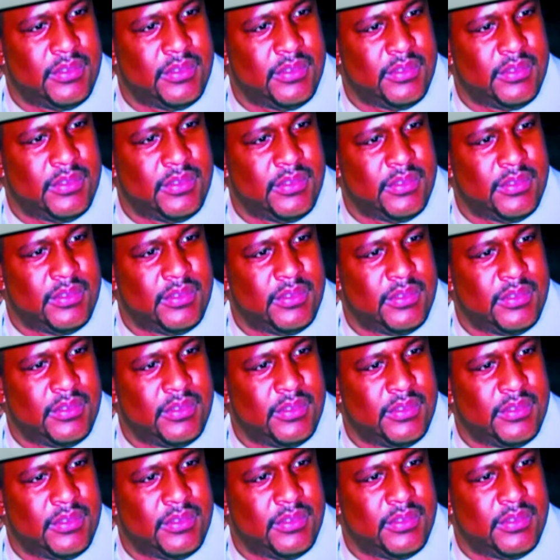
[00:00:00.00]

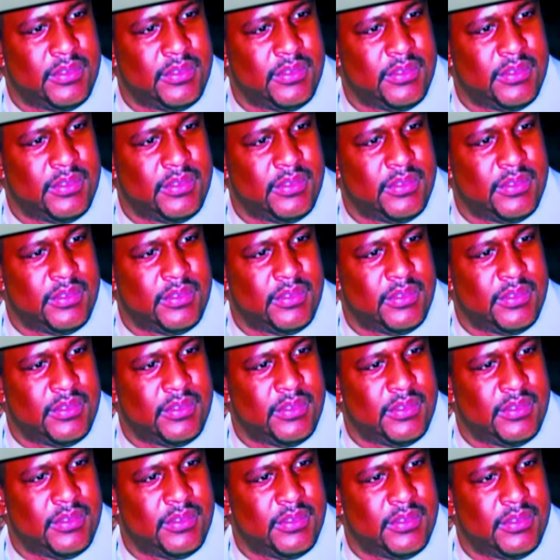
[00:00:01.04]

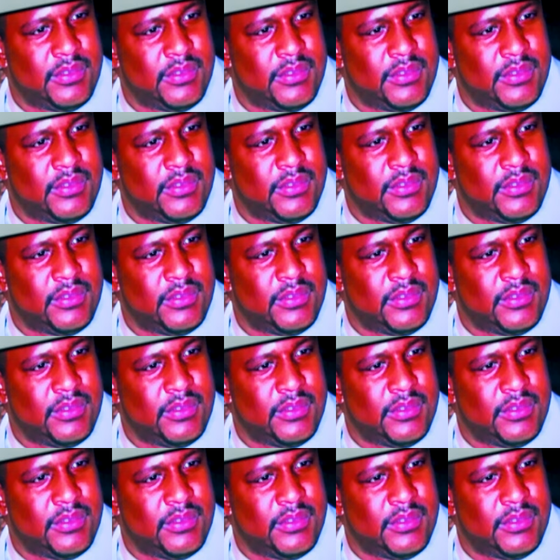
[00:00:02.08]
No words are spoken by the person on screen.